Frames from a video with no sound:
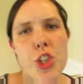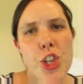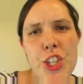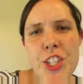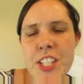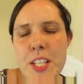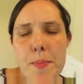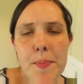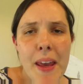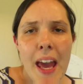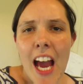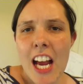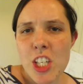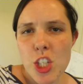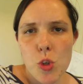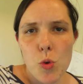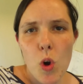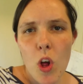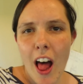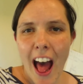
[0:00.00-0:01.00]
Just some
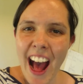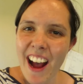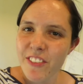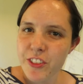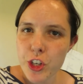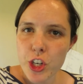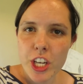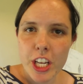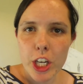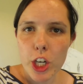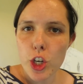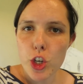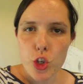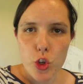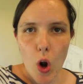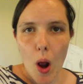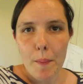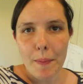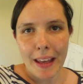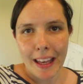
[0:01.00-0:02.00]
casual after dinner
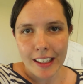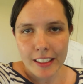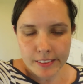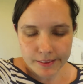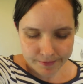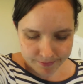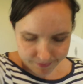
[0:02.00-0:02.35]
drumming.